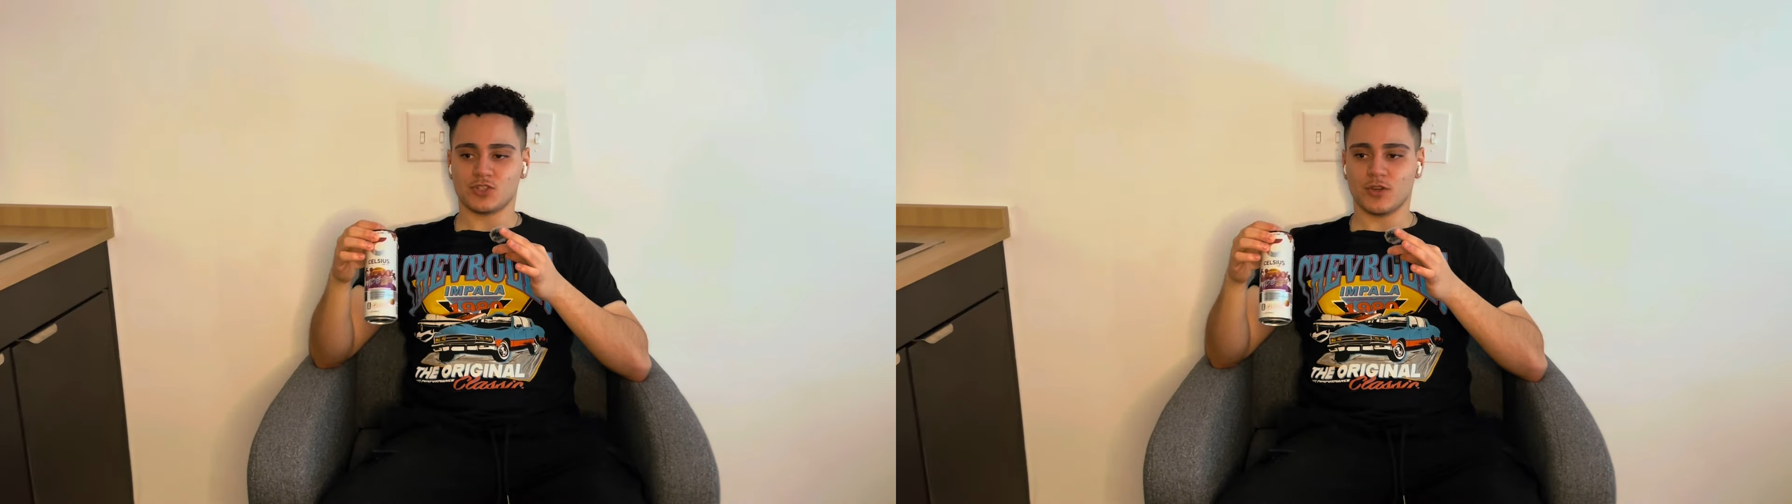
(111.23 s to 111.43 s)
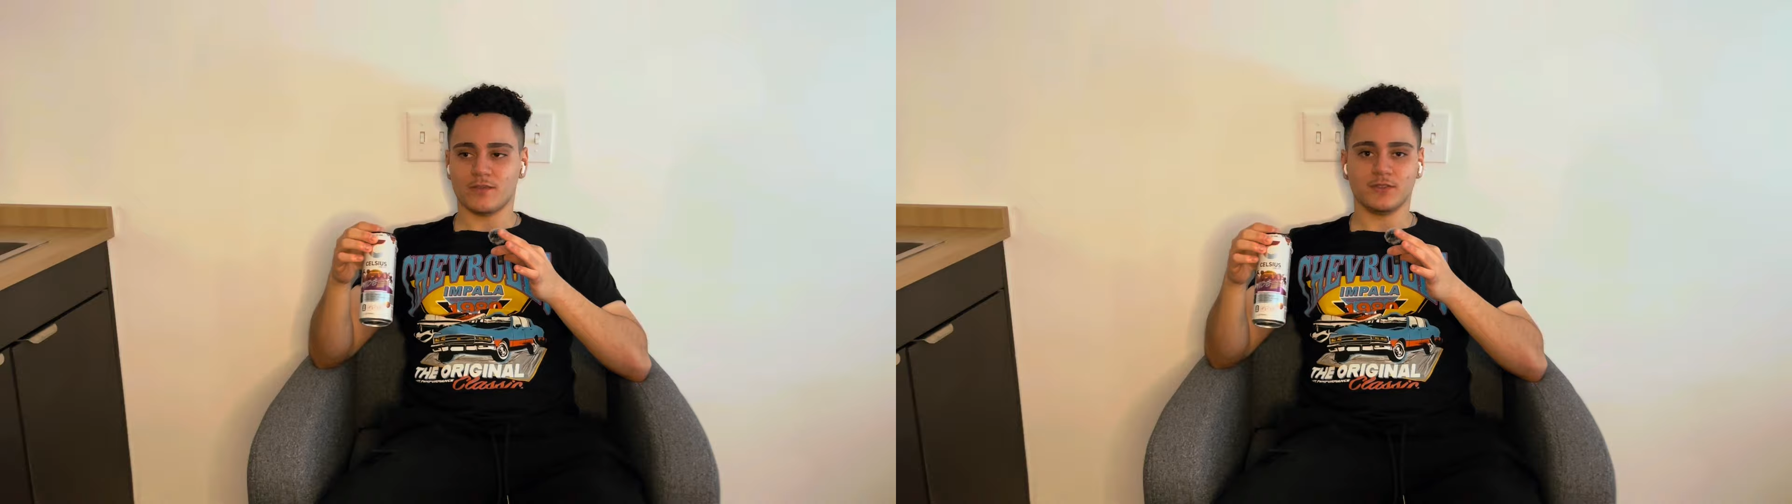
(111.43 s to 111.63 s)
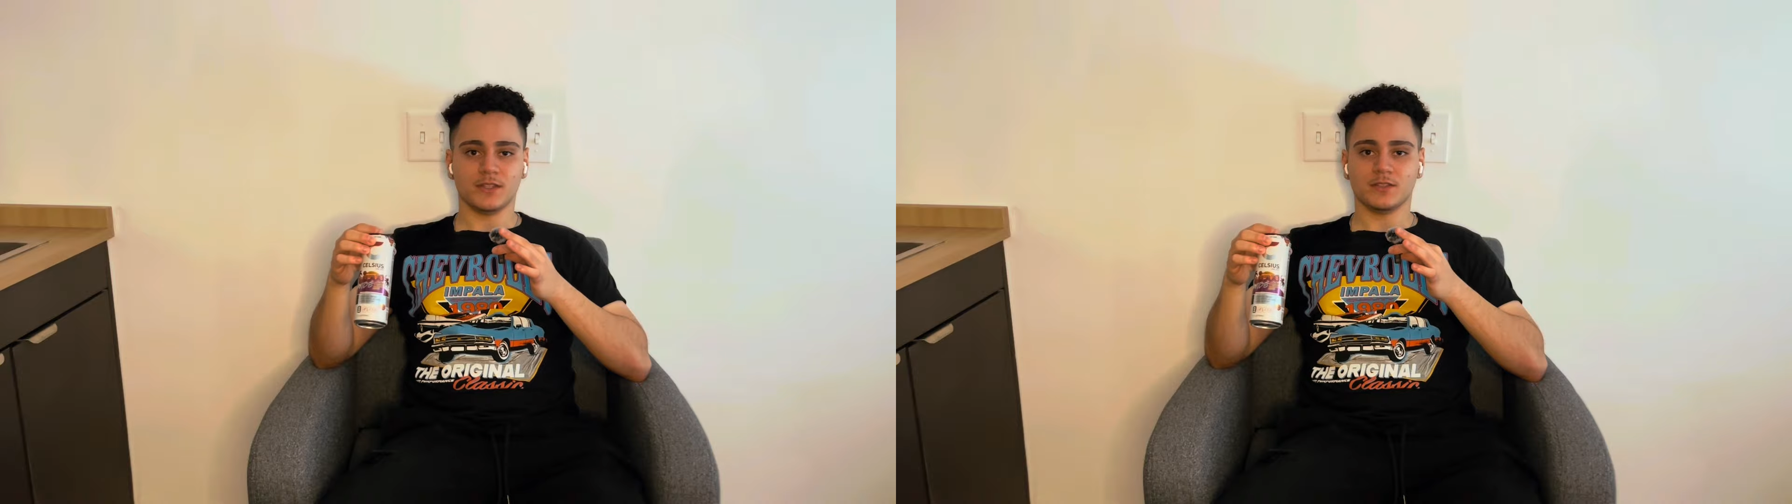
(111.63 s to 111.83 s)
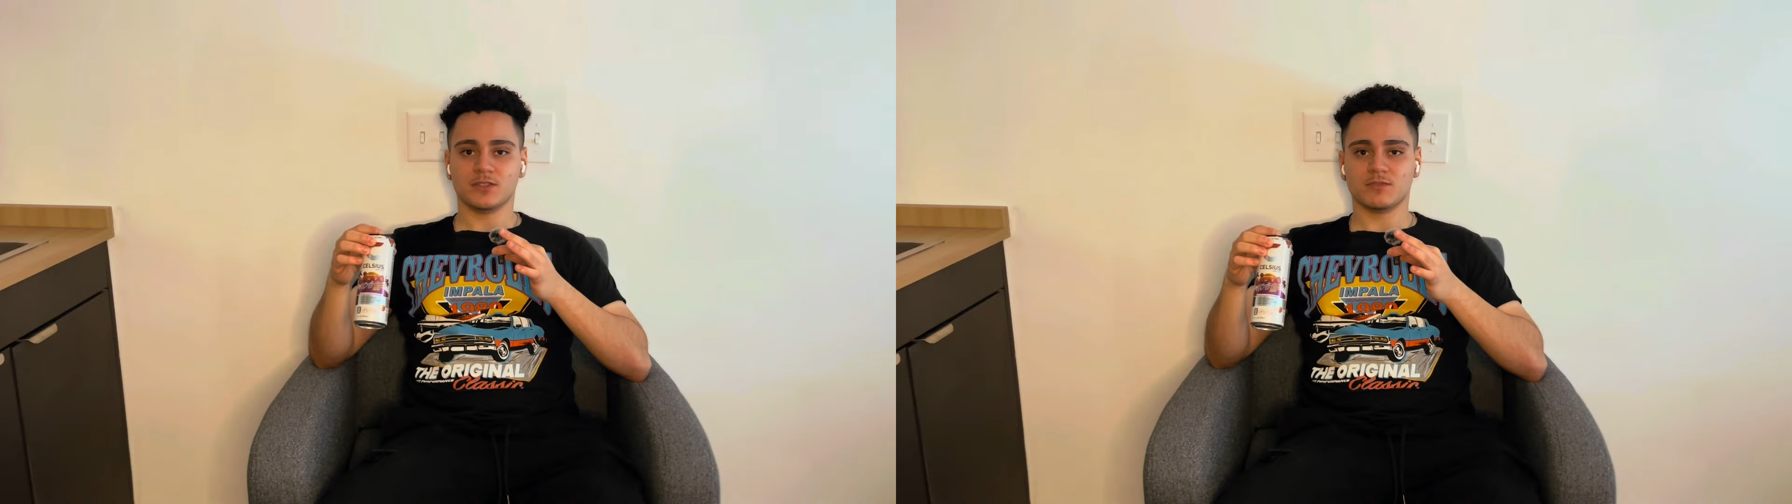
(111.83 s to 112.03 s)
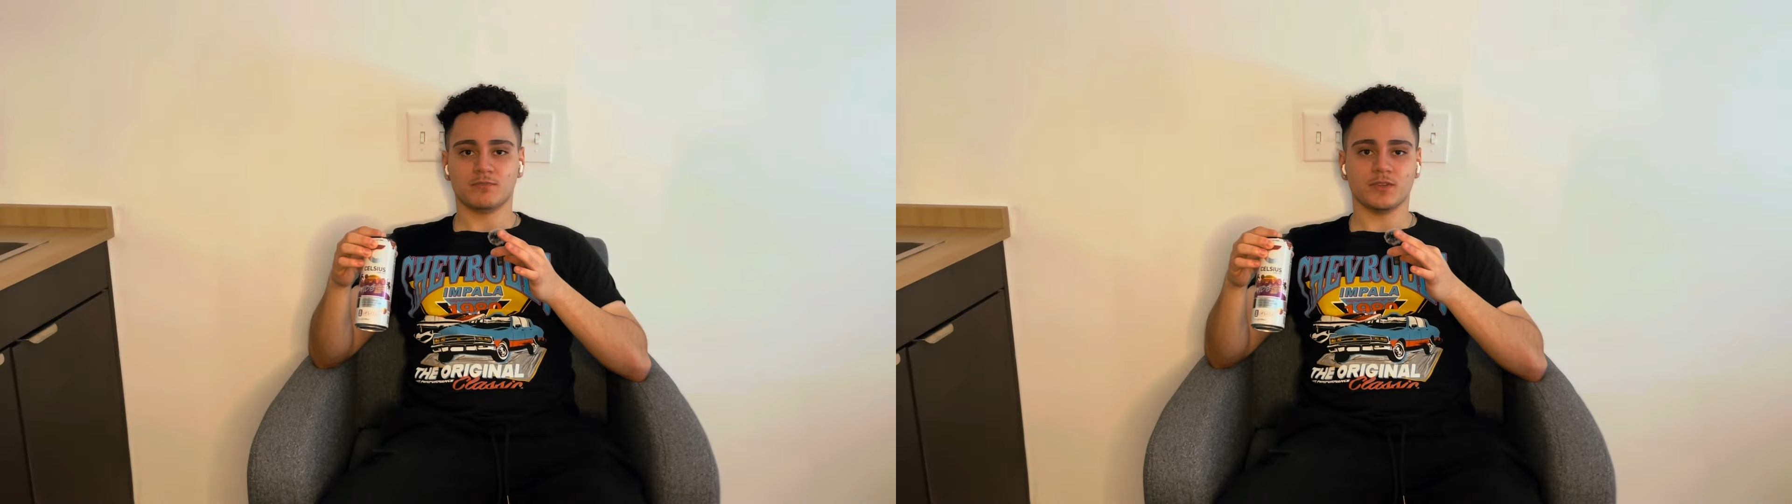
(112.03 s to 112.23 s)
sure everything
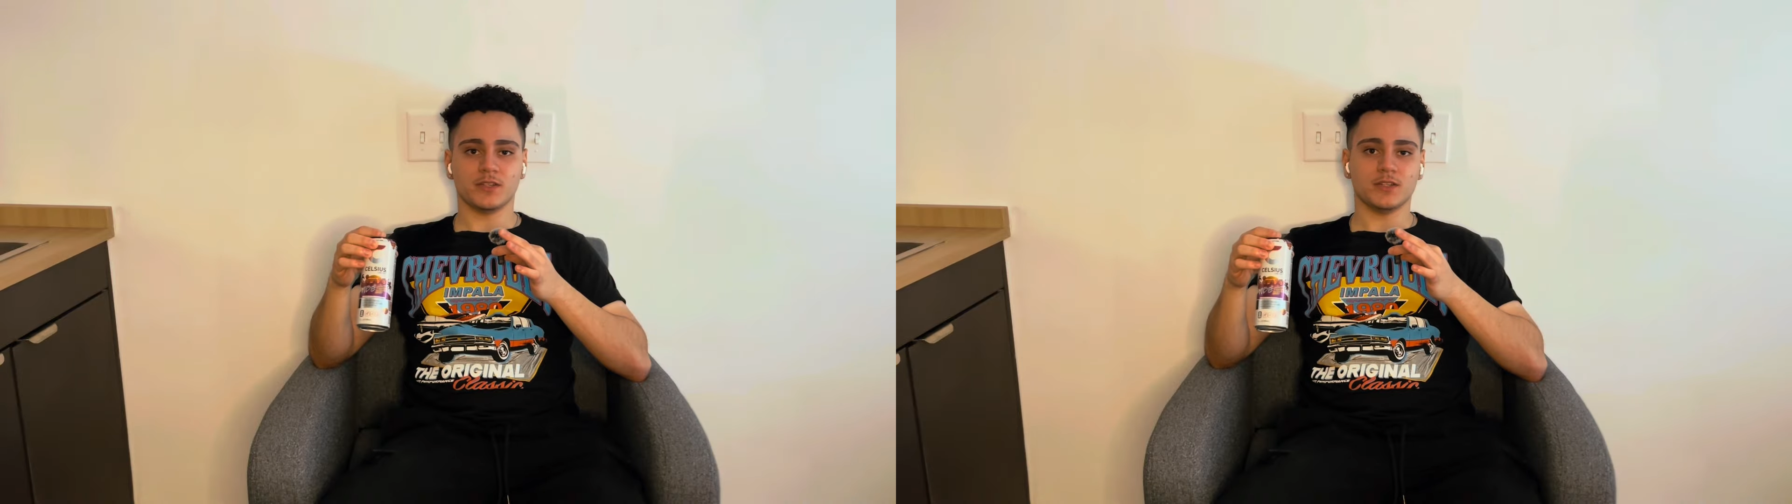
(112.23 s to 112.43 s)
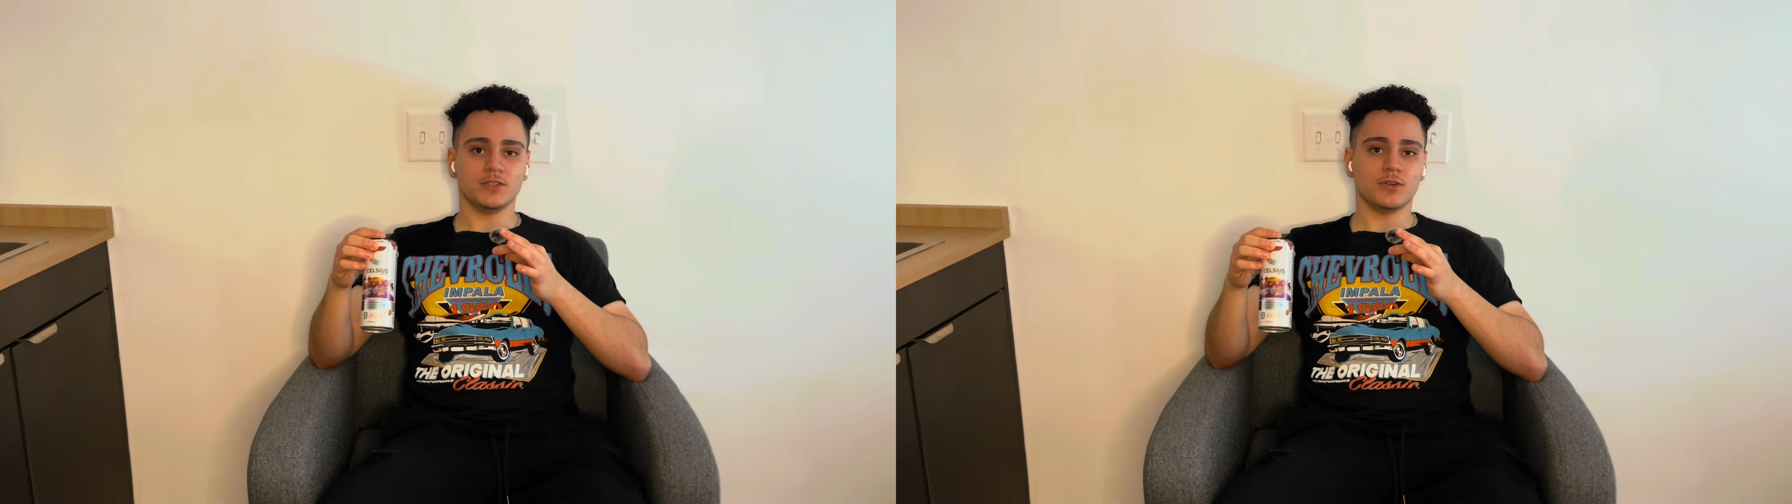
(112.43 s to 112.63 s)
looks pretty.